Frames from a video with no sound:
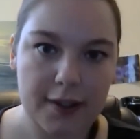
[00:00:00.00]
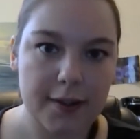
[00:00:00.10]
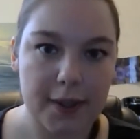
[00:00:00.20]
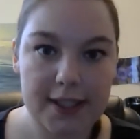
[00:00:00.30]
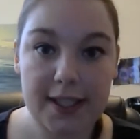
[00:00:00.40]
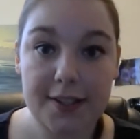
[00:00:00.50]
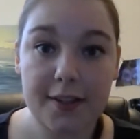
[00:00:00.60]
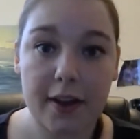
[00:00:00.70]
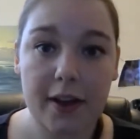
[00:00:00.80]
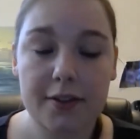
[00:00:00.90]
Wednesday's
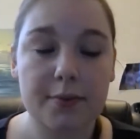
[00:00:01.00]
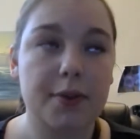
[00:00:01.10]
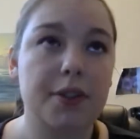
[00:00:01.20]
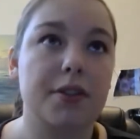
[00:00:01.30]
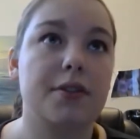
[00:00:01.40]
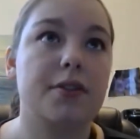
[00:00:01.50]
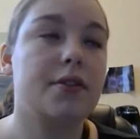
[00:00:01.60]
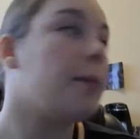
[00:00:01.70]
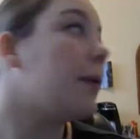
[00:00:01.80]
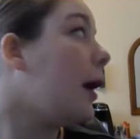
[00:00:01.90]
class, which is
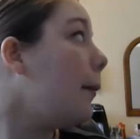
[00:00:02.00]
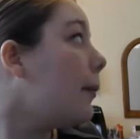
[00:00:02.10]
coming up.